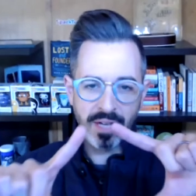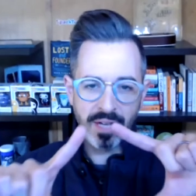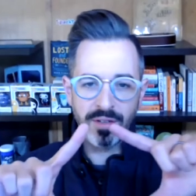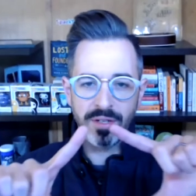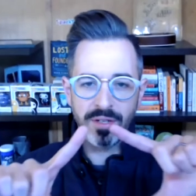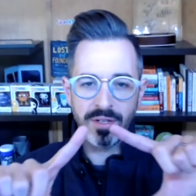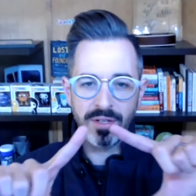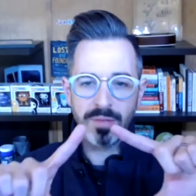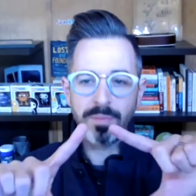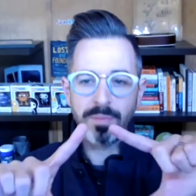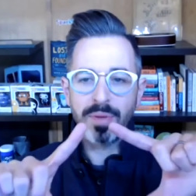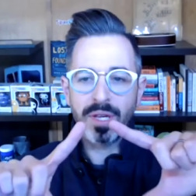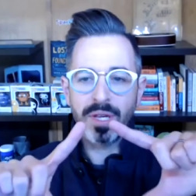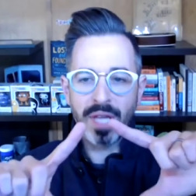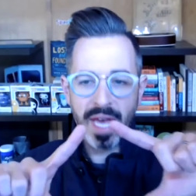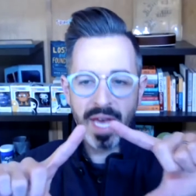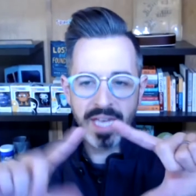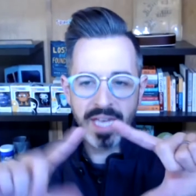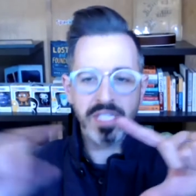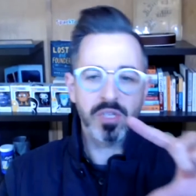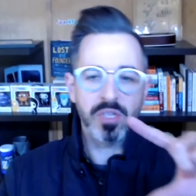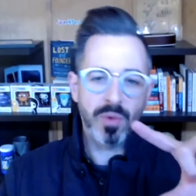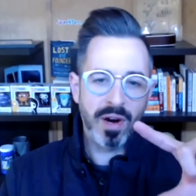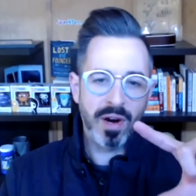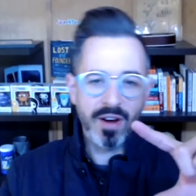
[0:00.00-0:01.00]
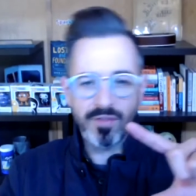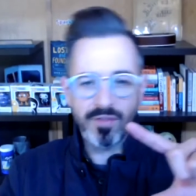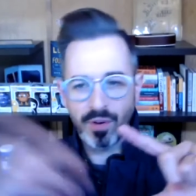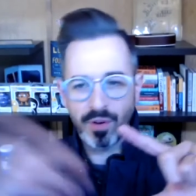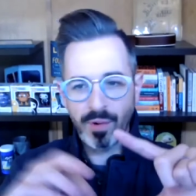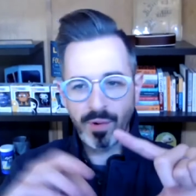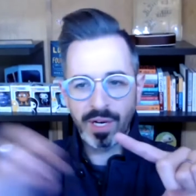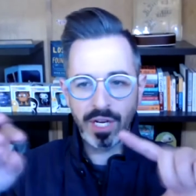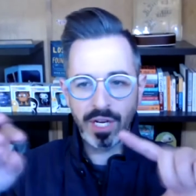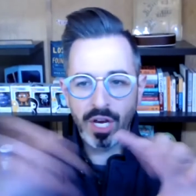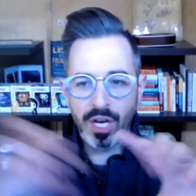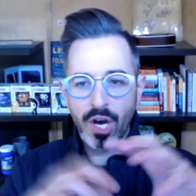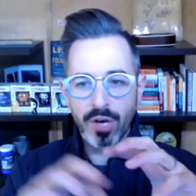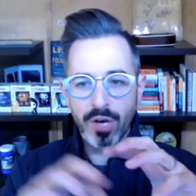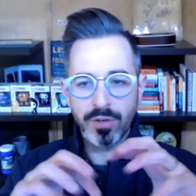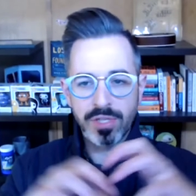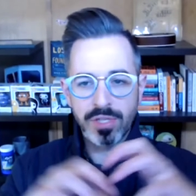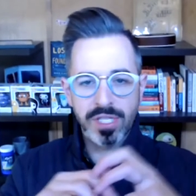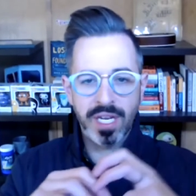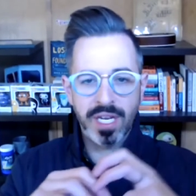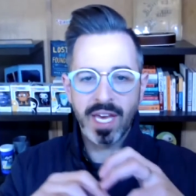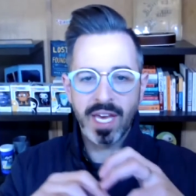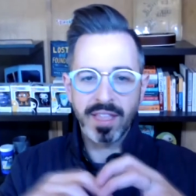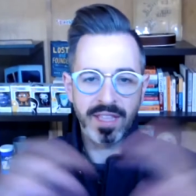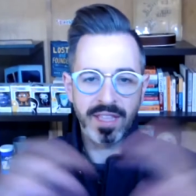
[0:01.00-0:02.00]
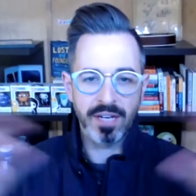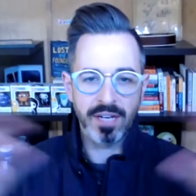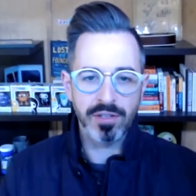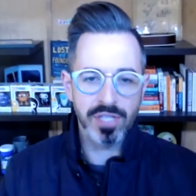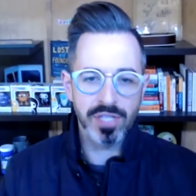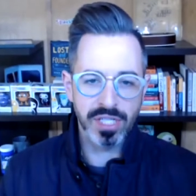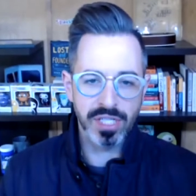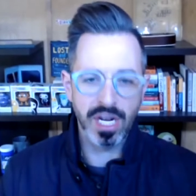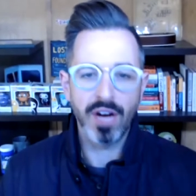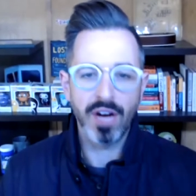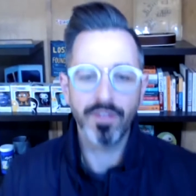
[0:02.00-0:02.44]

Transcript: place where everyone goes to get their stuff.